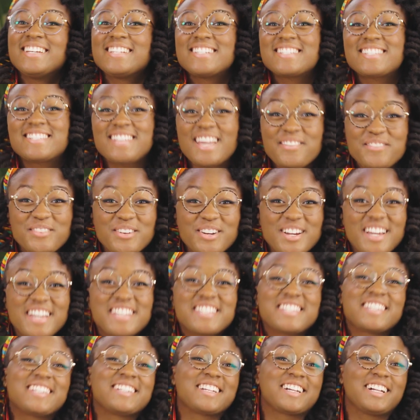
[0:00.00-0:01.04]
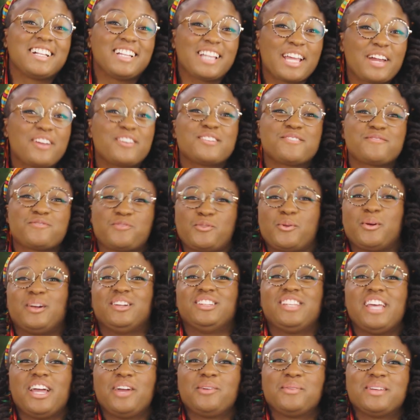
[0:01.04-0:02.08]
Cypher is a declarative query
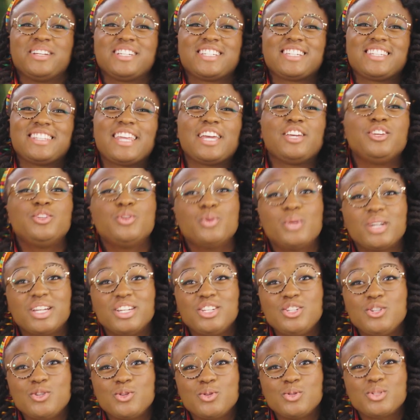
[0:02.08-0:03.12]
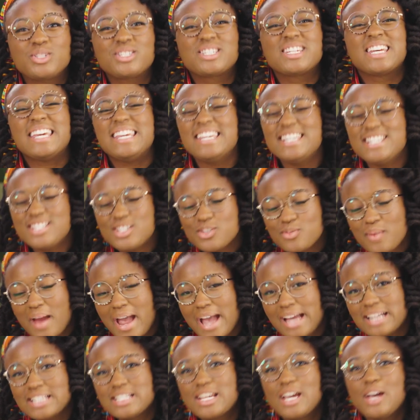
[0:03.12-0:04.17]
language that you can use to
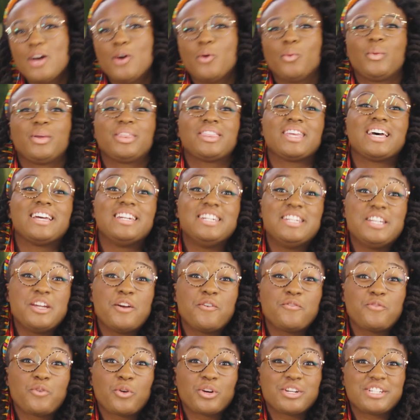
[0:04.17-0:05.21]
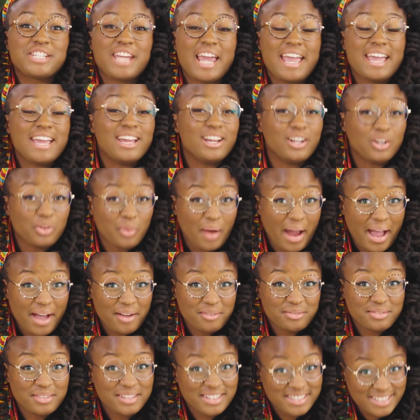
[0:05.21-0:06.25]
interact with a Neo4j
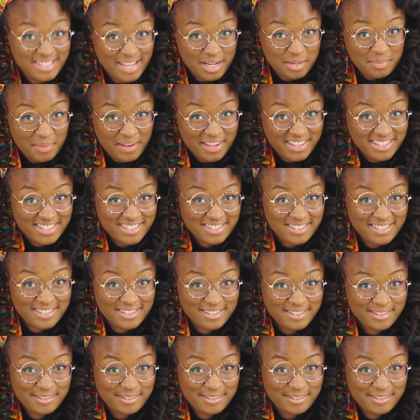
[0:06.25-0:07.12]
graph database.